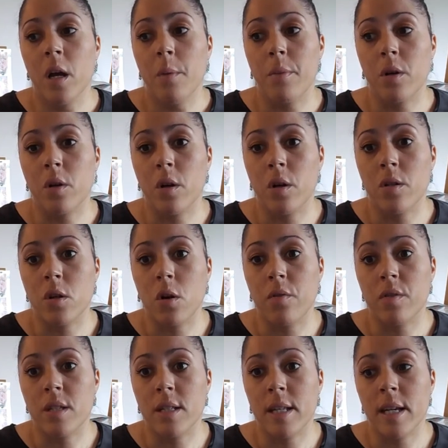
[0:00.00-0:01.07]
because
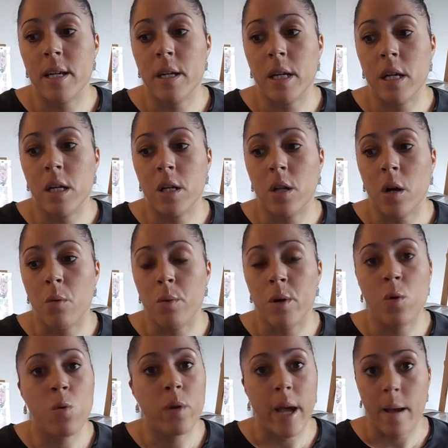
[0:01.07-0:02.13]
obviously, you know, we
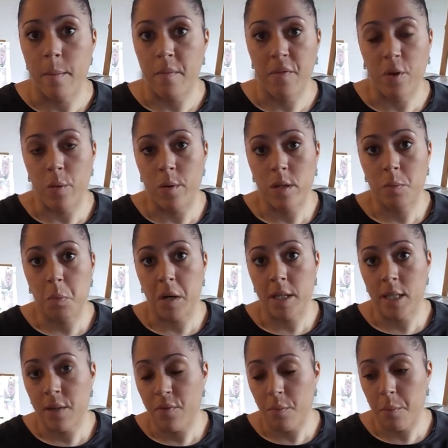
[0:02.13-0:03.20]
all get influenced by
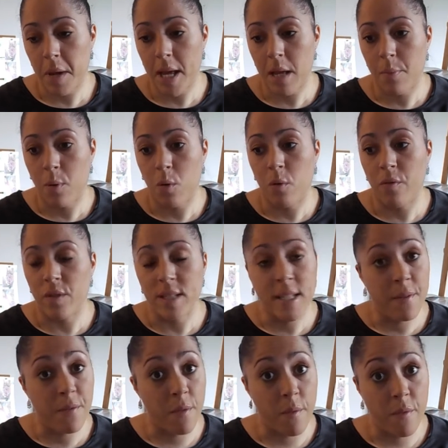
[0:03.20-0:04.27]
different people for
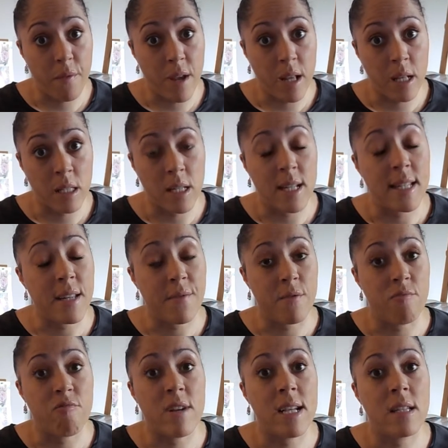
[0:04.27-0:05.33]
different things and
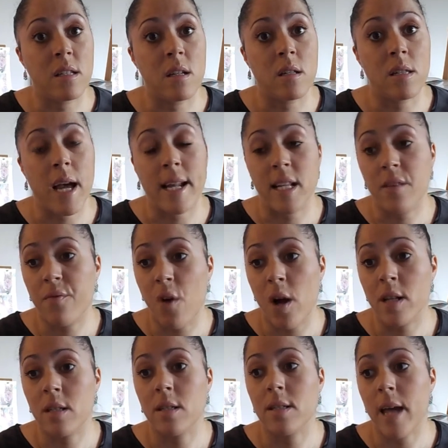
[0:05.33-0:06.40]
different reasons, and it's
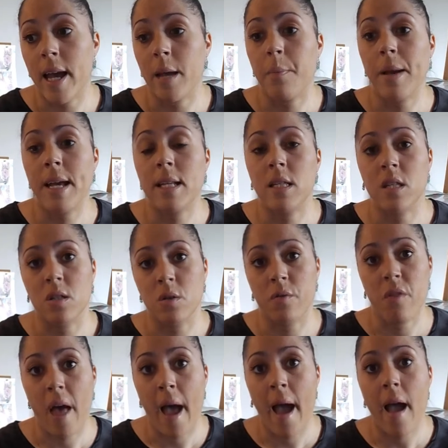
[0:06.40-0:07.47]
fine to take pieces of
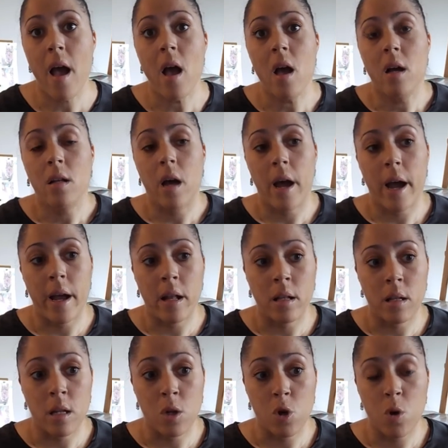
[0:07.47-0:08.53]
that and
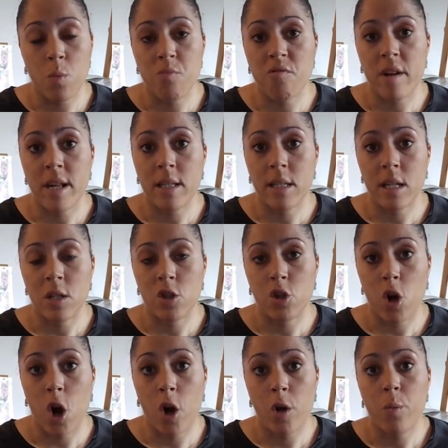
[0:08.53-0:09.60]
incorporate it into
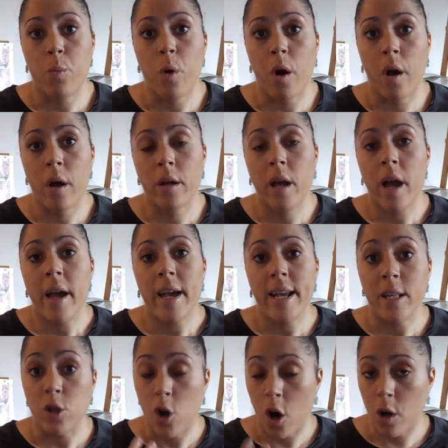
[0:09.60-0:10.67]
your own work
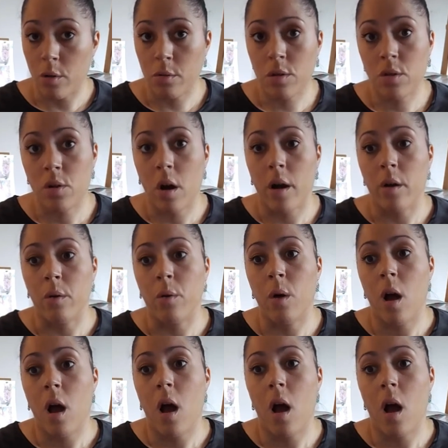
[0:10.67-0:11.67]
in your own style.